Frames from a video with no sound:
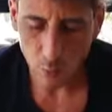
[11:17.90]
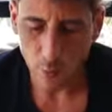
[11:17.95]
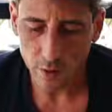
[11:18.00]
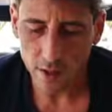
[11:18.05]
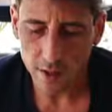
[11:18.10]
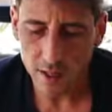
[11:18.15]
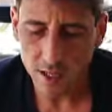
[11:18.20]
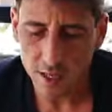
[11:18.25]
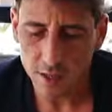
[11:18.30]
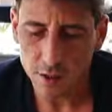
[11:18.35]

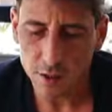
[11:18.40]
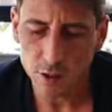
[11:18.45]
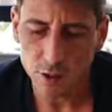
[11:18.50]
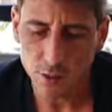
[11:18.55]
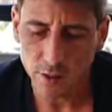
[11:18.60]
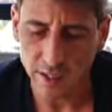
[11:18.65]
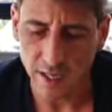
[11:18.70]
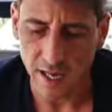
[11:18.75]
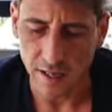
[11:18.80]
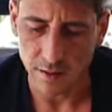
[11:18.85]
When are they gonna
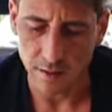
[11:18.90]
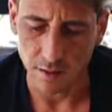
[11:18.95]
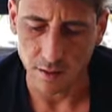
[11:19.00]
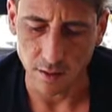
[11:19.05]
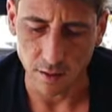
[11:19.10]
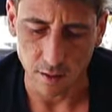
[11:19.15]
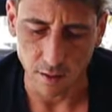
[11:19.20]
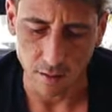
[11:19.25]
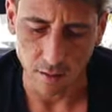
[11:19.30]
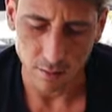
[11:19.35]
do again
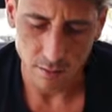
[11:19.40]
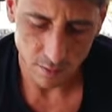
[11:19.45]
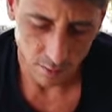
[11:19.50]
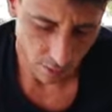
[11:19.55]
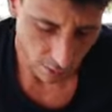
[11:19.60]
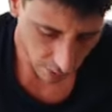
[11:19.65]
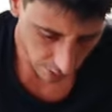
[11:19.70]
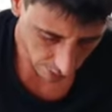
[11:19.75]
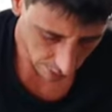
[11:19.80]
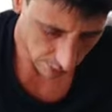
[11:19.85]
the
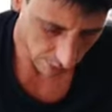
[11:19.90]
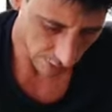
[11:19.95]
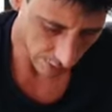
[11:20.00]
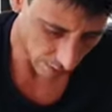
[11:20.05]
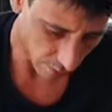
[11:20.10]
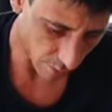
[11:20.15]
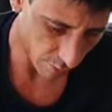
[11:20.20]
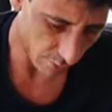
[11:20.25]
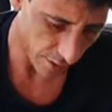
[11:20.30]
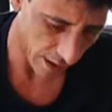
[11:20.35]

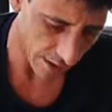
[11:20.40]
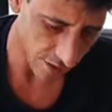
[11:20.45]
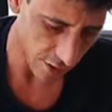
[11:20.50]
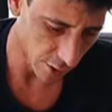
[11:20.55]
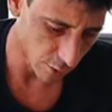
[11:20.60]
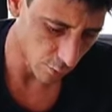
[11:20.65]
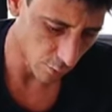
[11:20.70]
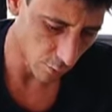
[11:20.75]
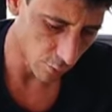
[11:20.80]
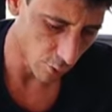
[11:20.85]
like the
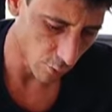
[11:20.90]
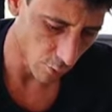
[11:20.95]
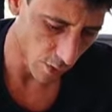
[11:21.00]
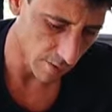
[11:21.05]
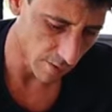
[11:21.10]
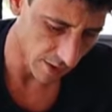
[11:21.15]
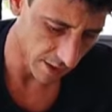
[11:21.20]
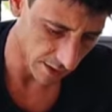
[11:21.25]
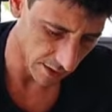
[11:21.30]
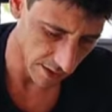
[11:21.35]
fastest road to
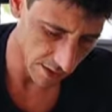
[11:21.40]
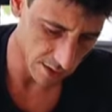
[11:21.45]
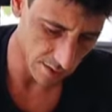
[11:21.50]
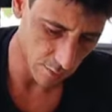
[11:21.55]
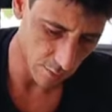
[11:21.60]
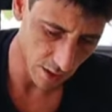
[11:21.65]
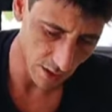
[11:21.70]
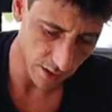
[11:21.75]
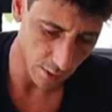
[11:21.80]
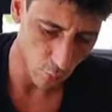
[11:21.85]
one million?
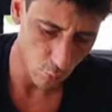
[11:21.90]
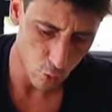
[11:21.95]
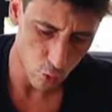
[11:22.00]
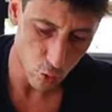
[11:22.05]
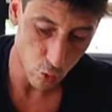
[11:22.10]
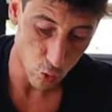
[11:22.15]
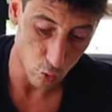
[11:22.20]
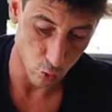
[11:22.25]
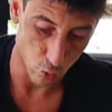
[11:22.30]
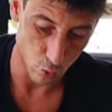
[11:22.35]
They're like,
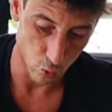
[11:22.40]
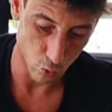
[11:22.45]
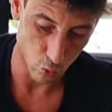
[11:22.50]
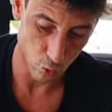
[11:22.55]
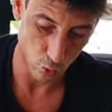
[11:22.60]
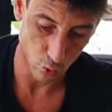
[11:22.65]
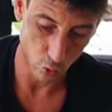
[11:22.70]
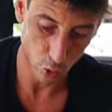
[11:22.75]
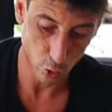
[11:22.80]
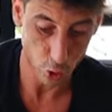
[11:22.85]

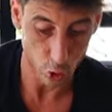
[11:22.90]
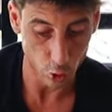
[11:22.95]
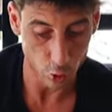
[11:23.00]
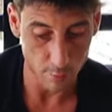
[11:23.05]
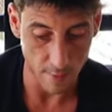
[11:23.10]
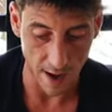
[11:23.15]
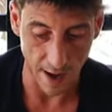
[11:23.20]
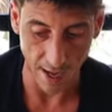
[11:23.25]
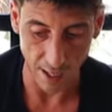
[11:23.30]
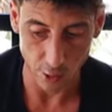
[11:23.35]
ooh,
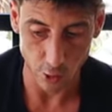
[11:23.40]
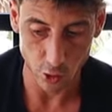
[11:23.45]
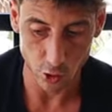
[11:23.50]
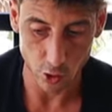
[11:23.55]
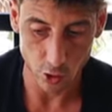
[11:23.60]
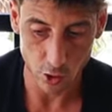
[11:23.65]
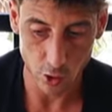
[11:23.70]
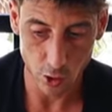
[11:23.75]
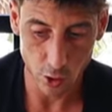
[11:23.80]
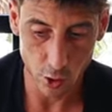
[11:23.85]
two
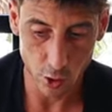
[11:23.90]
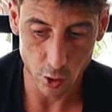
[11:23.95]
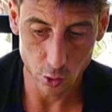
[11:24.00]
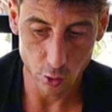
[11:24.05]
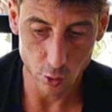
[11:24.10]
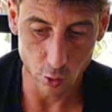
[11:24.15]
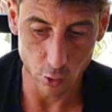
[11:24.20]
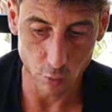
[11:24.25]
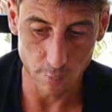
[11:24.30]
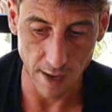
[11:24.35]
match.
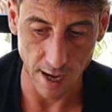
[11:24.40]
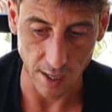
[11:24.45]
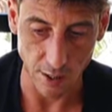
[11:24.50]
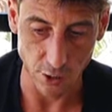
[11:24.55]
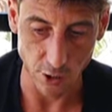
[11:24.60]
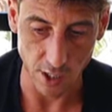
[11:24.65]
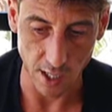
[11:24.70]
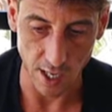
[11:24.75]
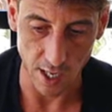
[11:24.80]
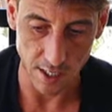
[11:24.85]
Two
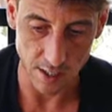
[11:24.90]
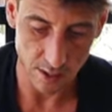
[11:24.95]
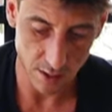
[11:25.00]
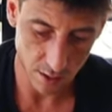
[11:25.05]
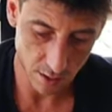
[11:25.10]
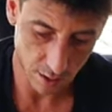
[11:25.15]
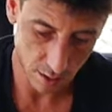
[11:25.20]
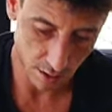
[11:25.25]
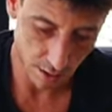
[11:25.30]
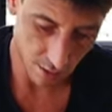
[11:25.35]
match,
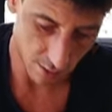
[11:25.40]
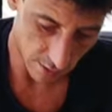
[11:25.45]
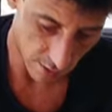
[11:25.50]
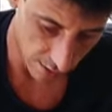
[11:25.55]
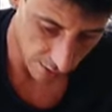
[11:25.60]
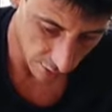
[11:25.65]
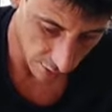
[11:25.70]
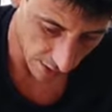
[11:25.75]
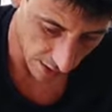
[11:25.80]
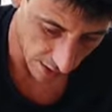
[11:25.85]
guys.
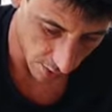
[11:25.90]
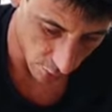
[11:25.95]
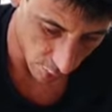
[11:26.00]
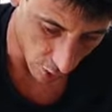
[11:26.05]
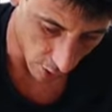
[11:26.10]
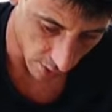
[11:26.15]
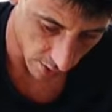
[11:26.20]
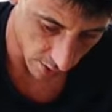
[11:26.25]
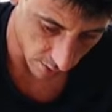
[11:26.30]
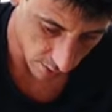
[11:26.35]
Things are getting
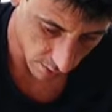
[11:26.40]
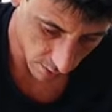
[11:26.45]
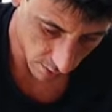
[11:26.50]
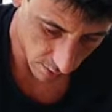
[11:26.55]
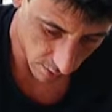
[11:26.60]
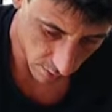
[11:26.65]
good.